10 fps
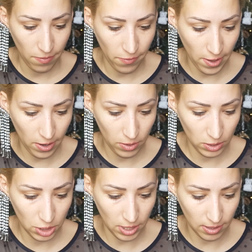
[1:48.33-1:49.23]
very
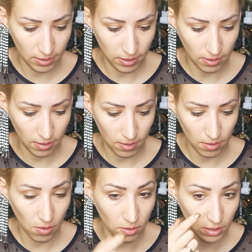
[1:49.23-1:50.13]
gentle
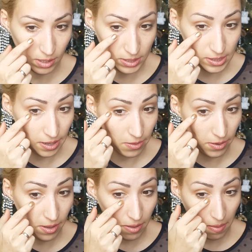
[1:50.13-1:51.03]
on this
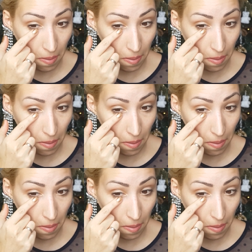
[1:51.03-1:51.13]
area.